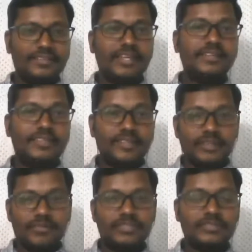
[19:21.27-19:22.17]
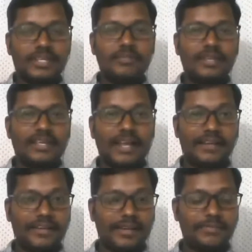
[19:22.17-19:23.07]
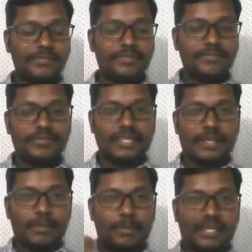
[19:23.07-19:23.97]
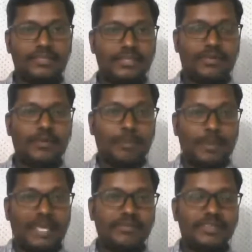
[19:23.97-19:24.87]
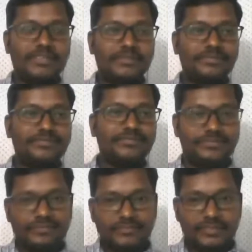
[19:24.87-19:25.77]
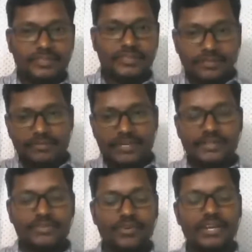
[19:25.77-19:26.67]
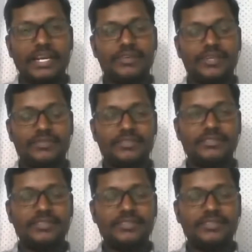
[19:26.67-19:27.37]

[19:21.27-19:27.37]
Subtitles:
Then the other questions can be like, I derive pleasure or being with friends or relatives.